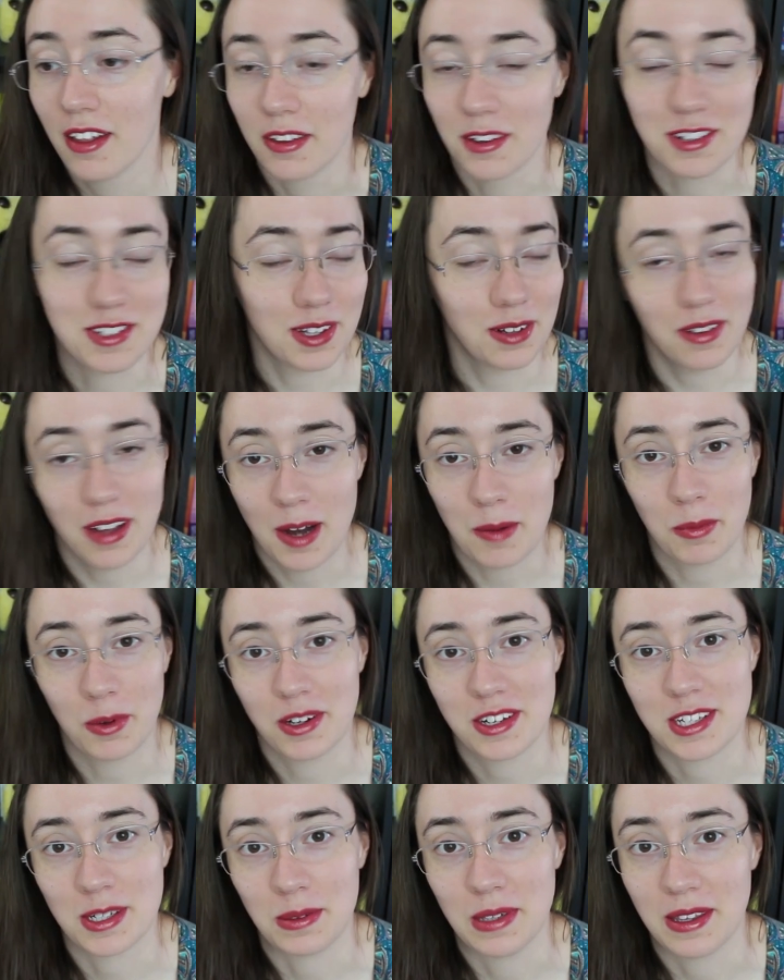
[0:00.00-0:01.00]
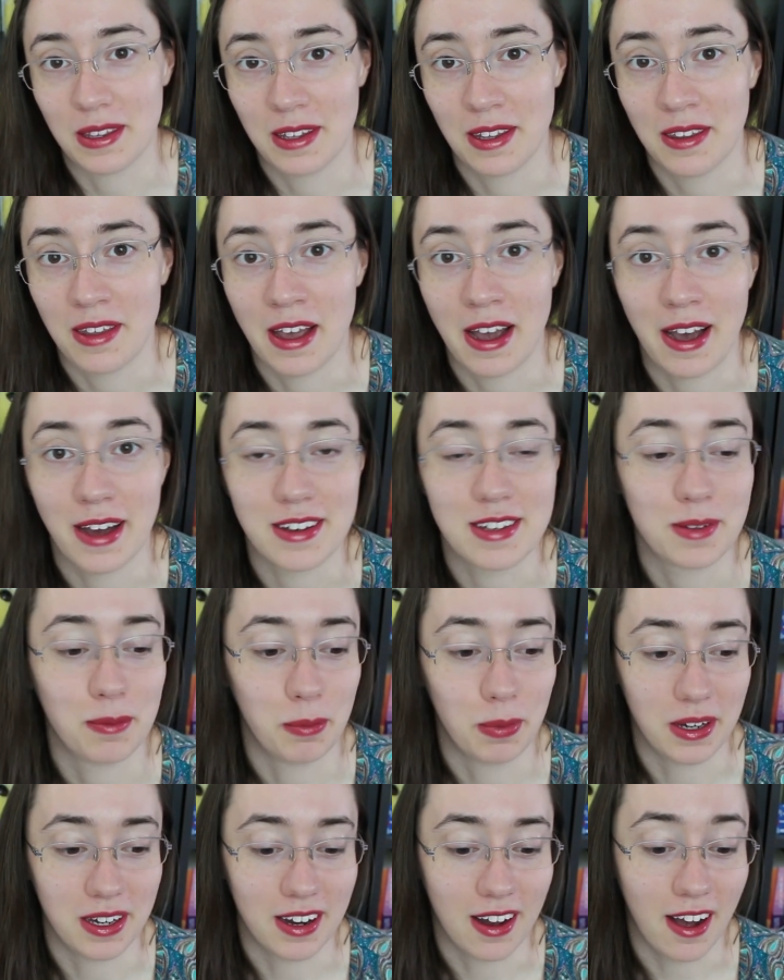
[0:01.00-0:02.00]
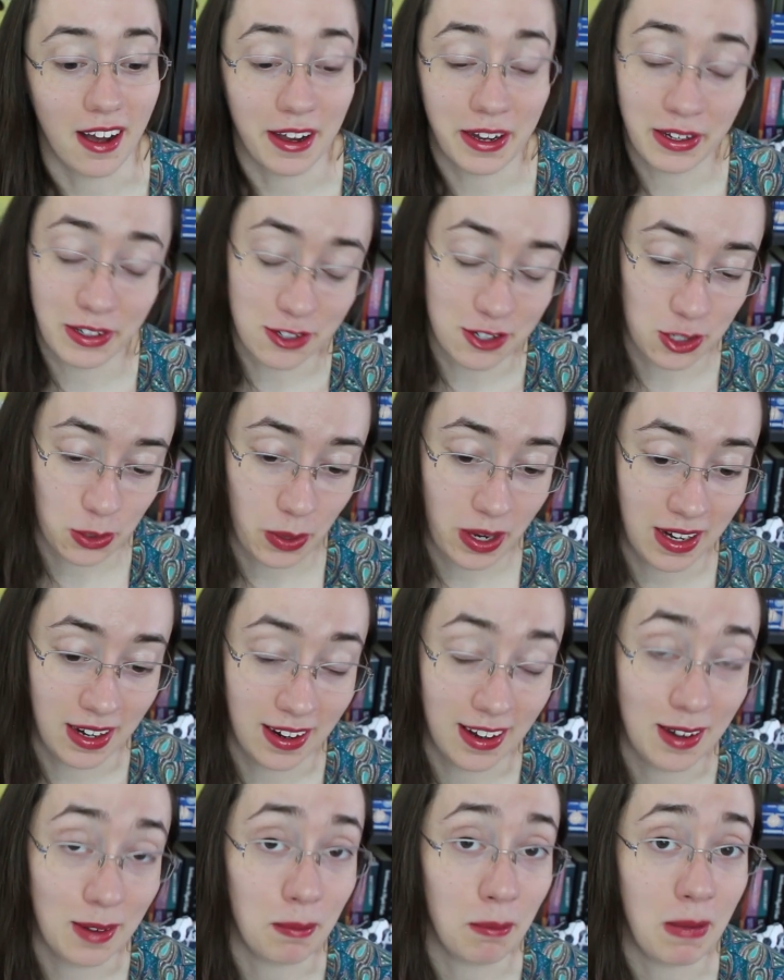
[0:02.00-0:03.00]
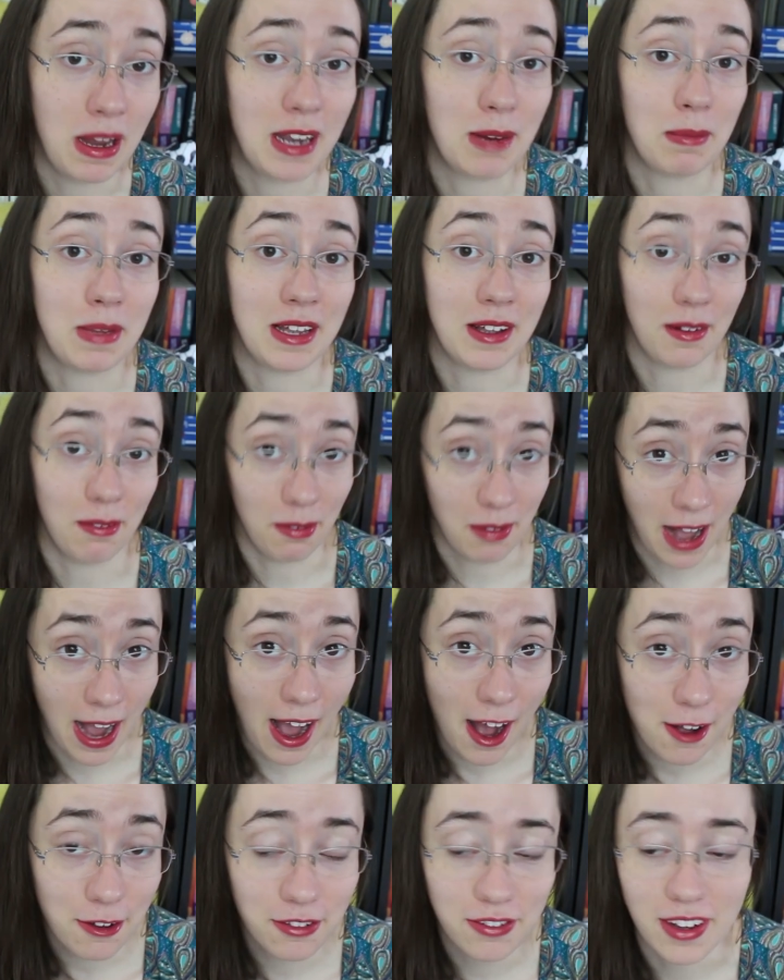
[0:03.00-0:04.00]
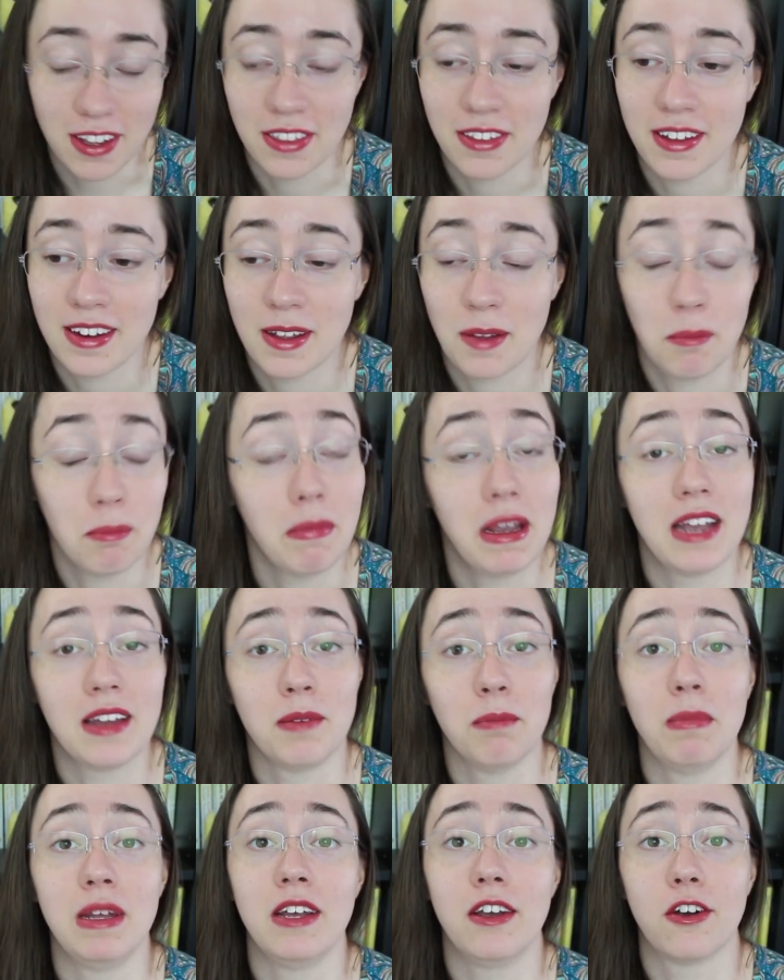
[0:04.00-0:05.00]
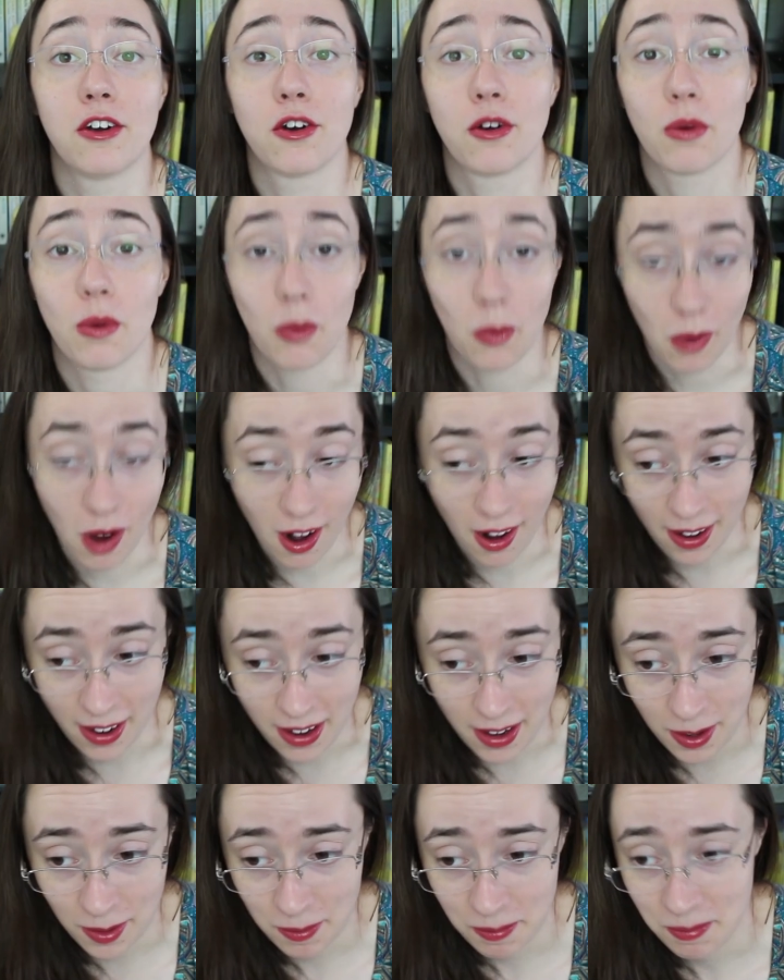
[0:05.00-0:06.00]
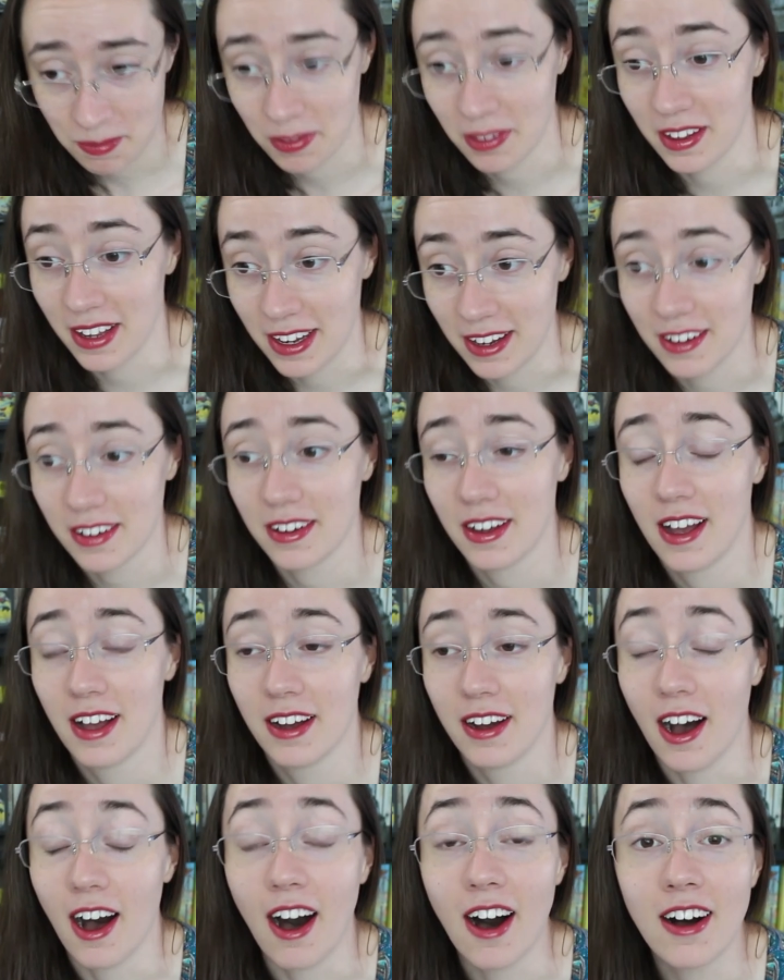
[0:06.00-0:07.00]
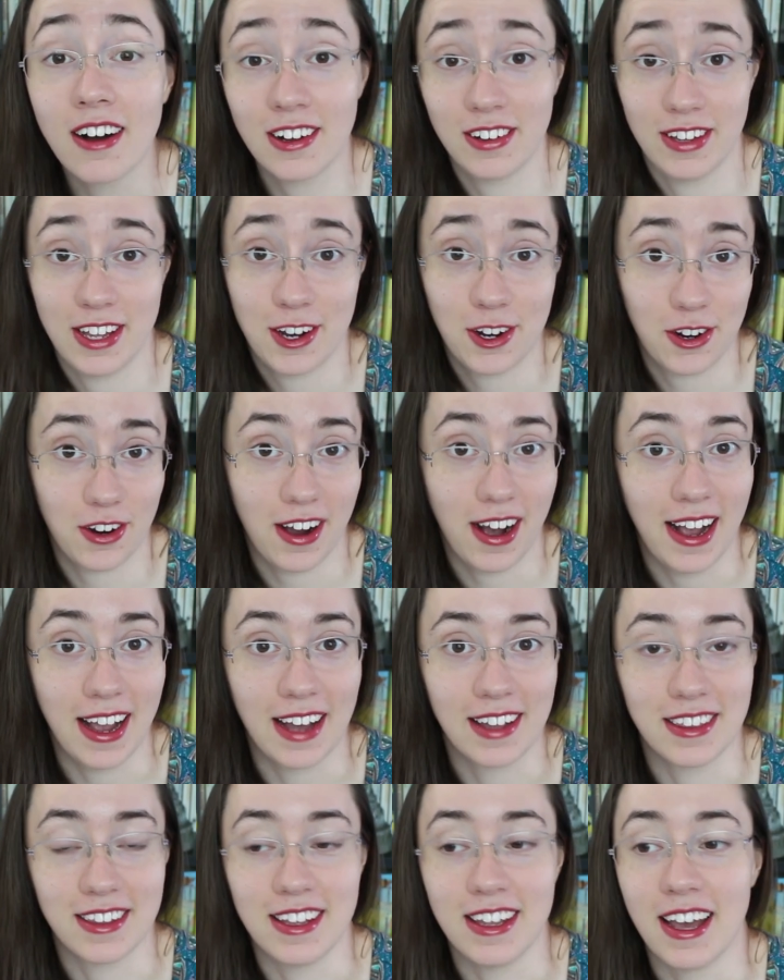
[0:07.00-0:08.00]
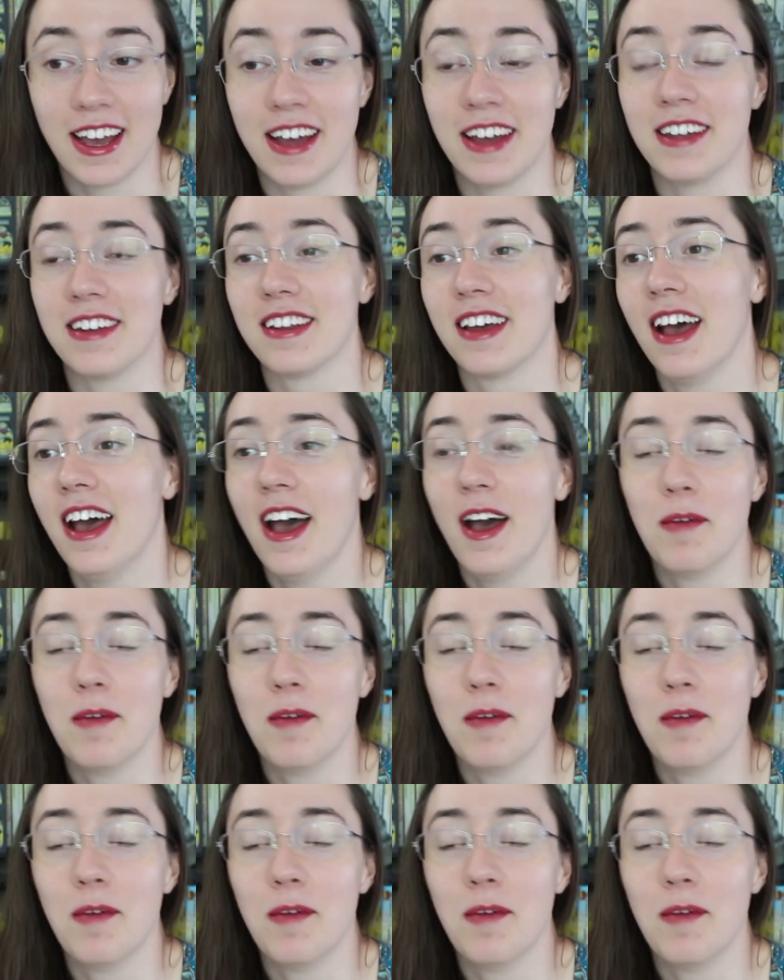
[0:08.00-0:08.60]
There's a lot more to it than that, but I enjoyed it. It made me laugh, and then it made me cry. Like, ugly cry at the end.